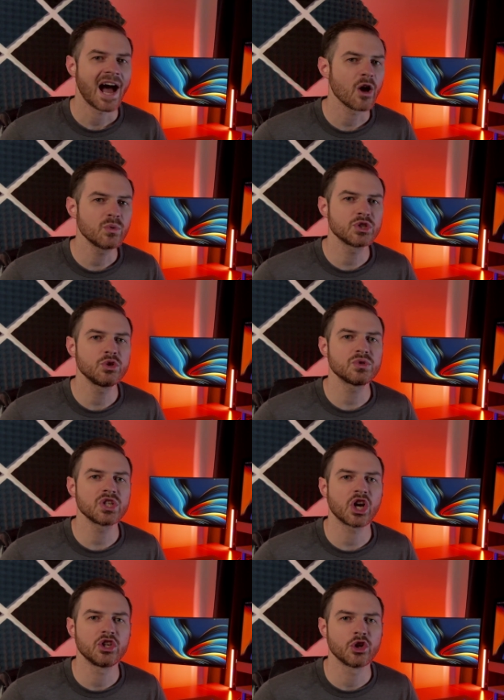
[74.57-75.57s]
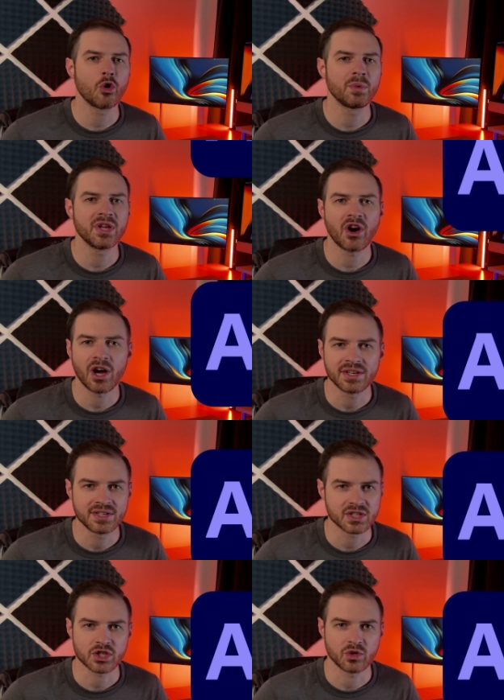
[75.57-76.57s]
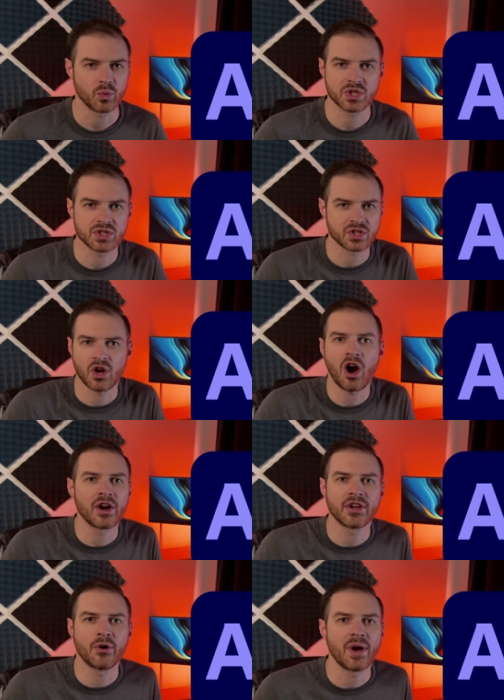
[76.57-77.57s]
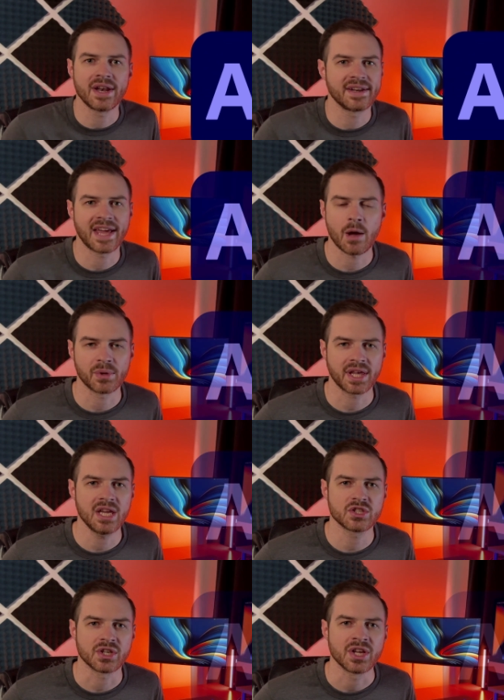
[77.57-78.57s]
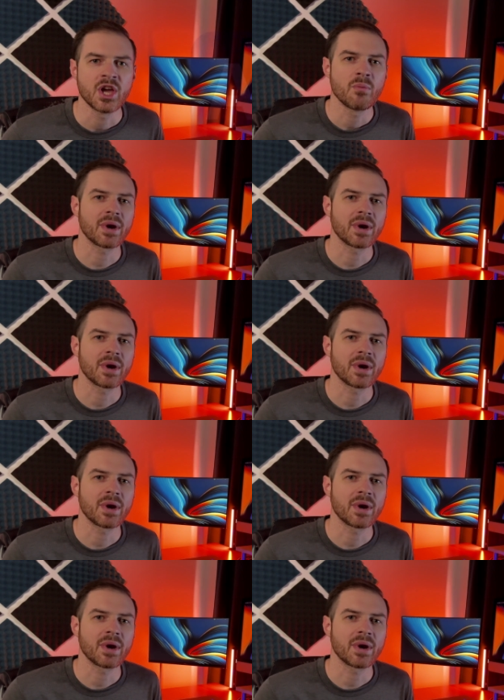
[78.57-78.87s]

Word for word: I was using Adobe Audition, which is an audio editing application,